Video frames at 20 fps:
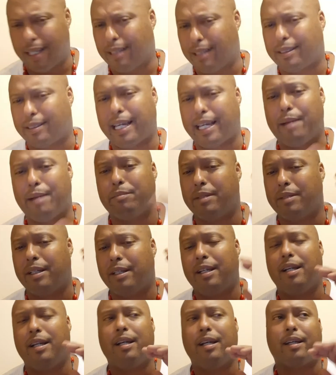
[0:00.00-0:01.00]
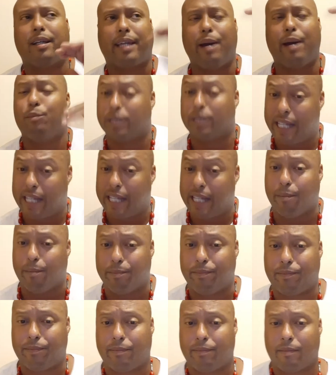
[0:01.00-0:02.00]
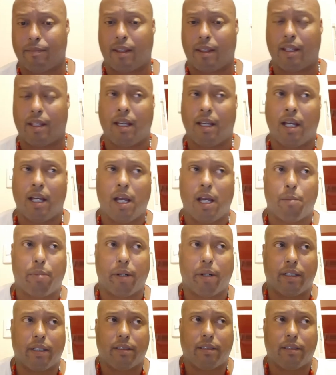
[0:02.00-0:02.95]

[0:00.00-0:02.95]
Kemp Kemp was Kemp, but